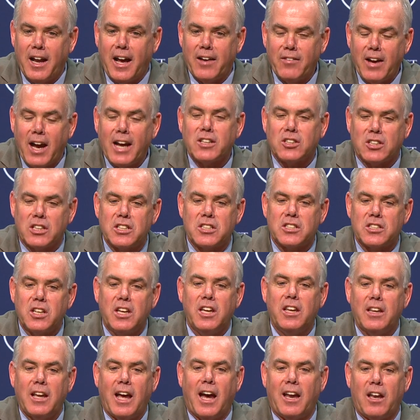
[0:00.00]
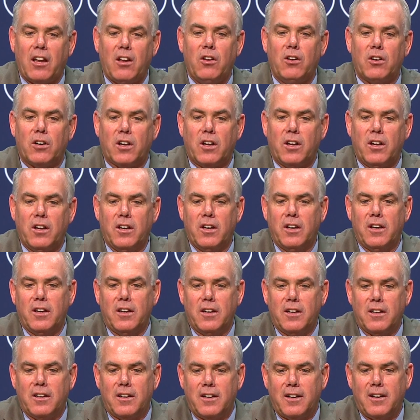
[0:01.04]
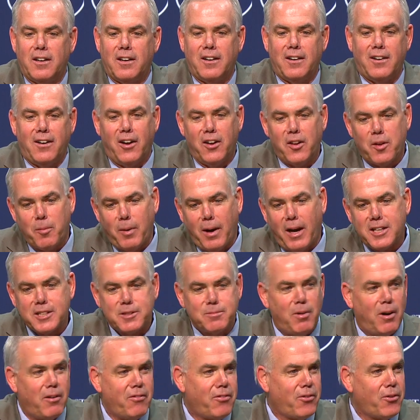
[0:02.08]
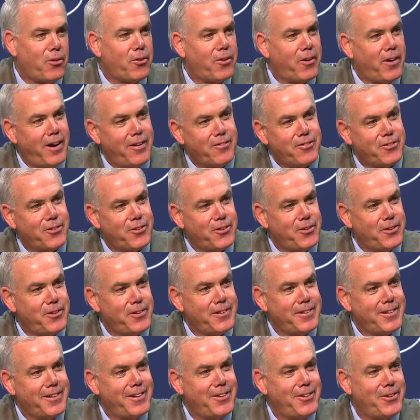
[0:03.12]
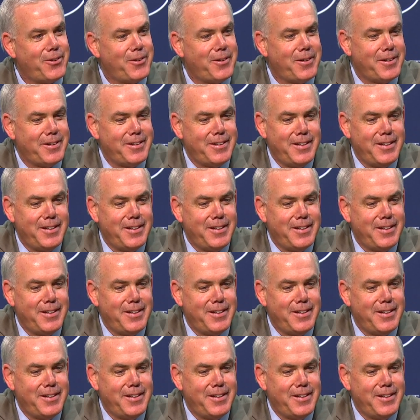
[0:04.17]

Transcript: I've actually seen that look uh, on the basketball floor after you know